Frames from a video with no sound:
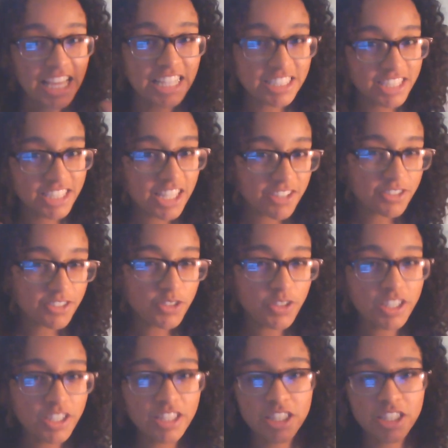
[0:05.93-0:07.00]
Instead of
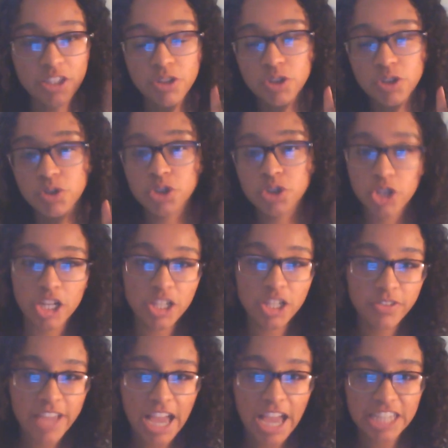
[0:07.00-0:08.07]
doing the usual trailer
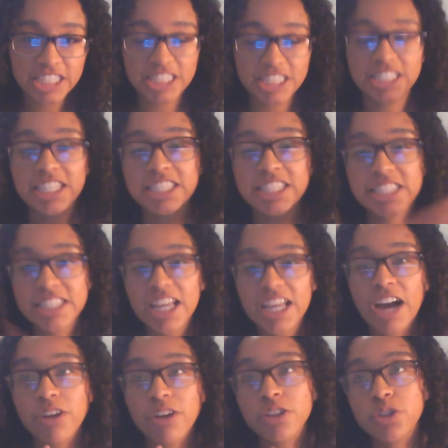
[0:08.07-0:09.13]
reaction, and
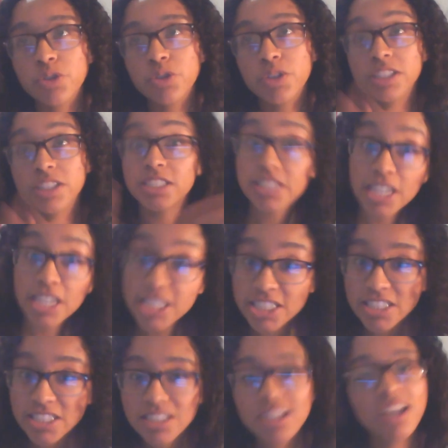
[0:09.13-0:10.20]
I'm going to do a
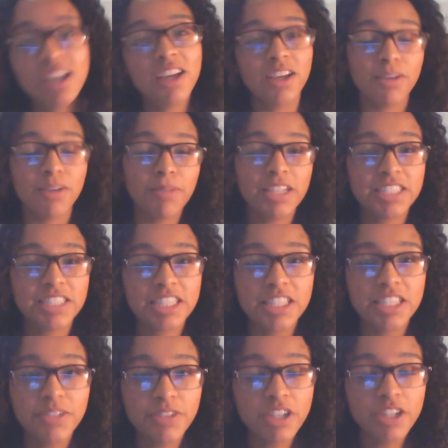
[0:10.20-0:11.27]
discussion
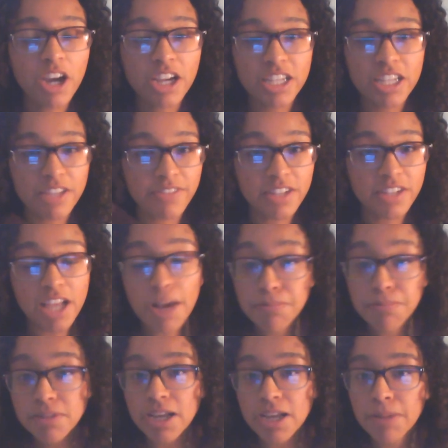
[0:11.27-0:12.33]
basically regarding of an
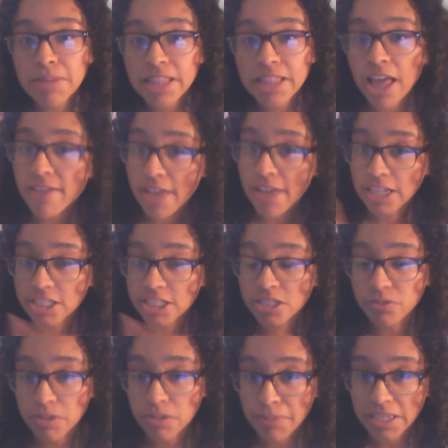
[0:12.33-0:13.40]
upcoming live action
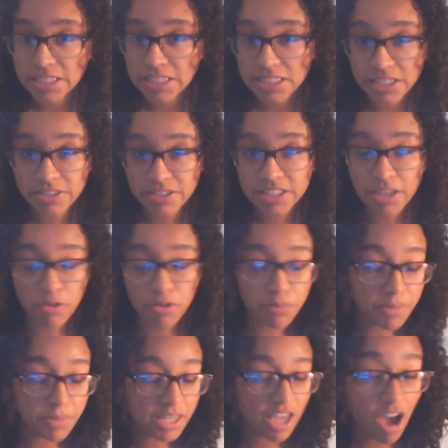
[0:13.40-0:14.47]
remake series that will
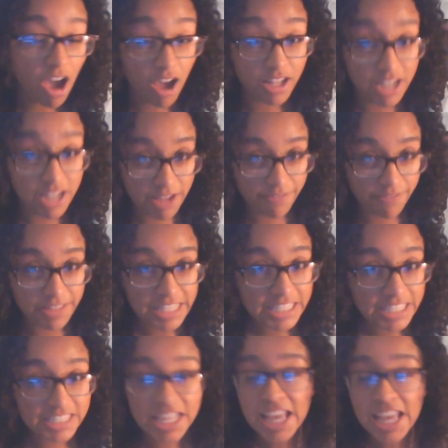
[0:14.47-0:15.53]
be on
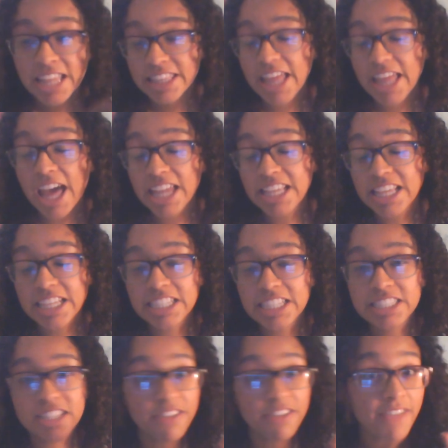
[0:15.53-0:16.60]
Netflix. That
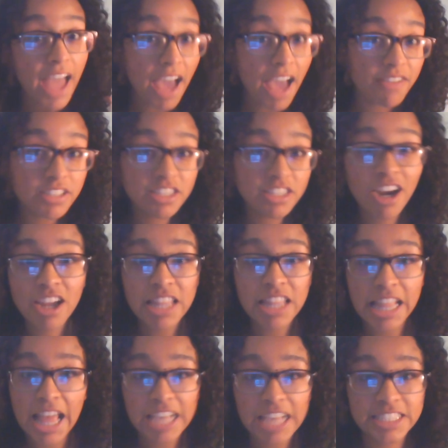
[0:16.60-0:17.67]
is of Avatar: The
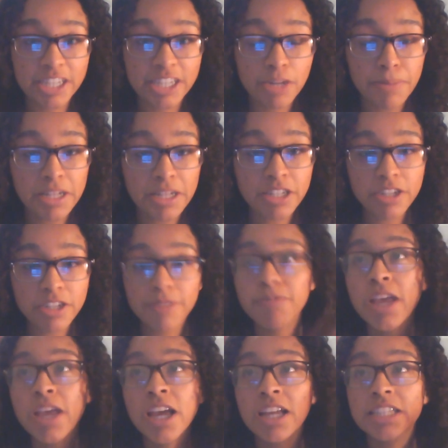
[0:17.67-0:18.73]
Last Airbender.
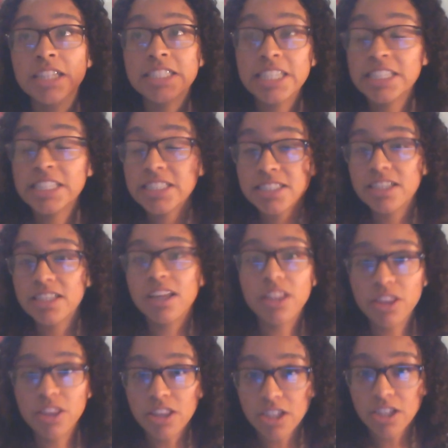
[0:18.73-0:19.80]
Since
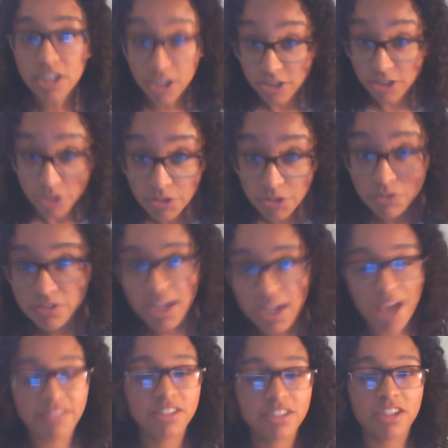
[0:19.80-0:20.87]
the cartoon
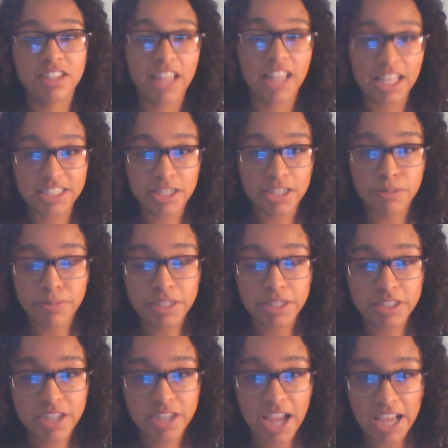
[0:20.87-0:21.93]
Avatar: The Last
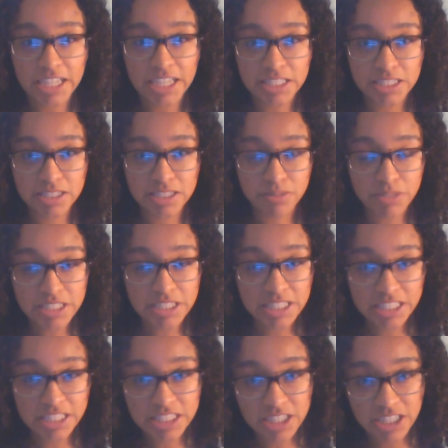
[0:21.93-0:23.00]
Airbender has
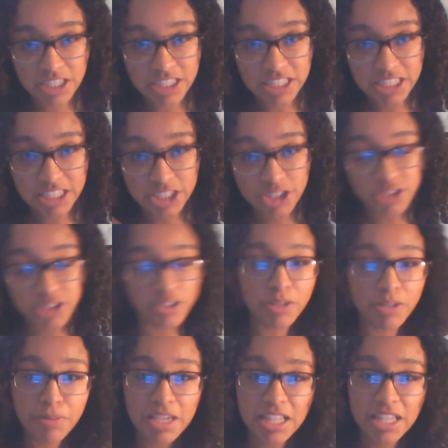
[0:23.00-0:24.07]
recently started its
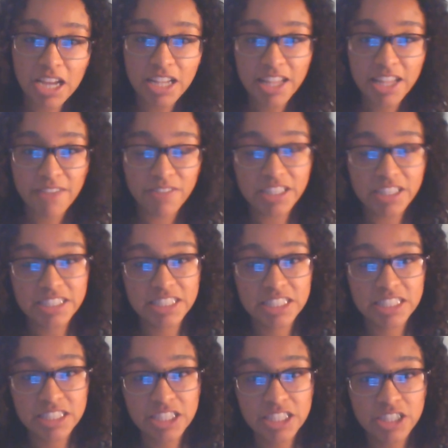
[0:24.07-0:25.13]
streaming on Netflix
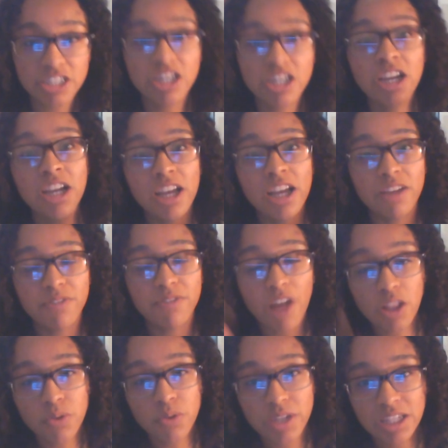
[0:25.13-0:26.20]
this year,
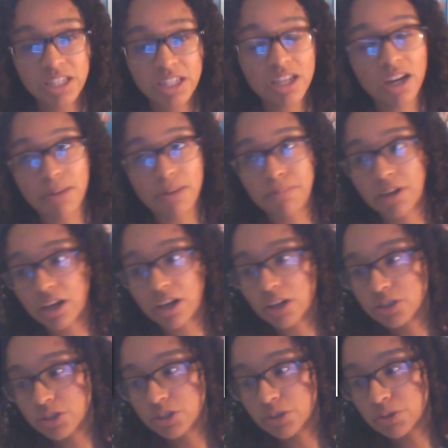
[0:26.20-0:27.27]
following
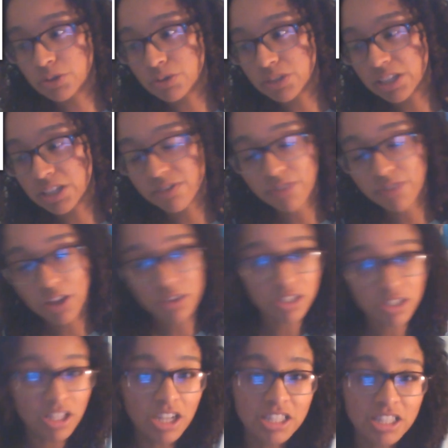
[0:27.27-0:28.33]
also then followed
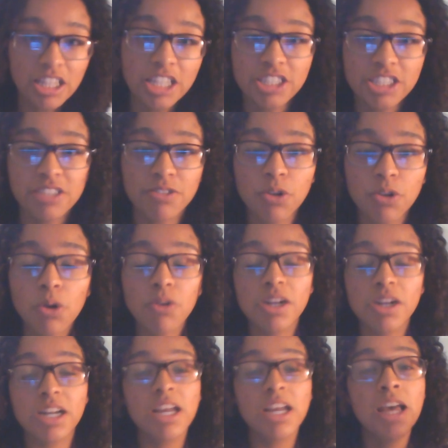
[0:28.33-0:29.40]
along The Legend of
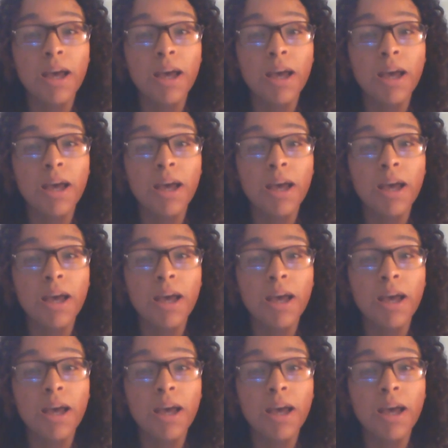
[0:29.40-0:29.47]
Korra.